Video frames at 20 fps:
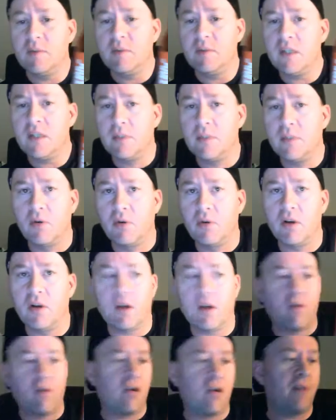be supporting a
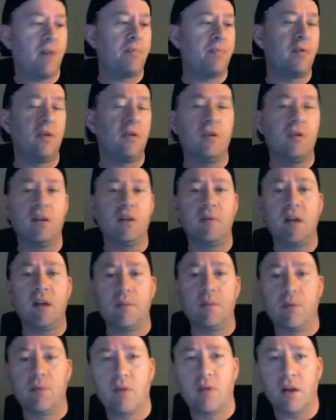craft brewery. You're also going to be
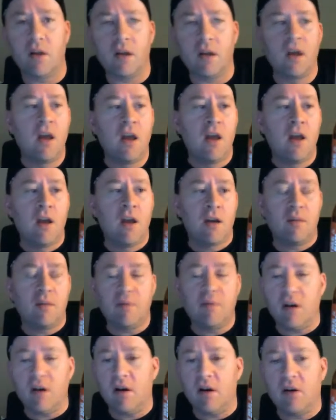supporting some
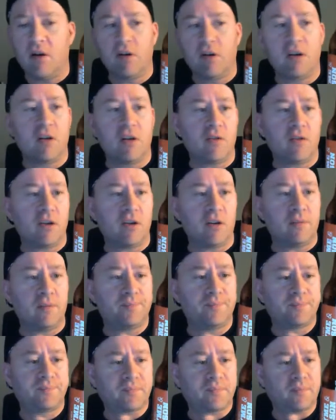young artists out there,
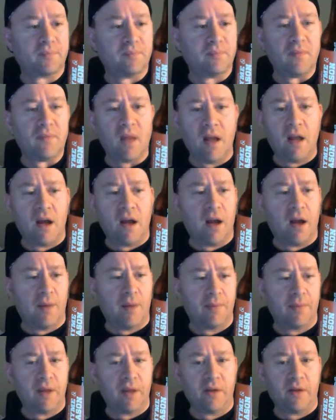
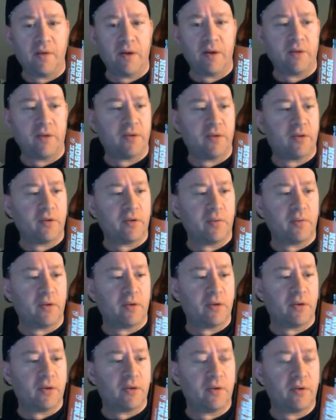helping get going out there in the
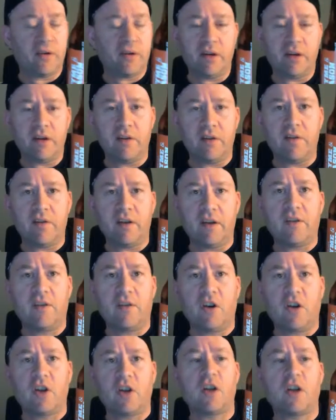world. So it's for
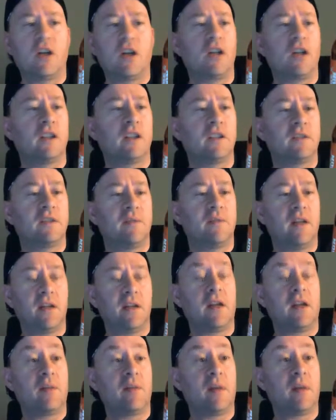a good cause. And it's
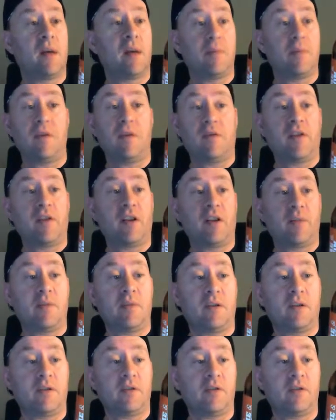not a bad beer. Very good
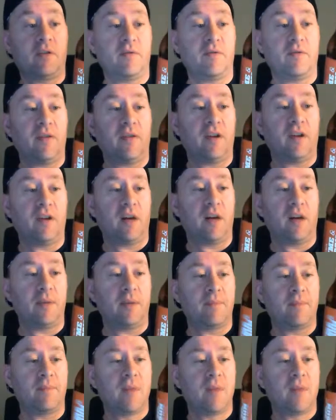beer, too. Very hoppy.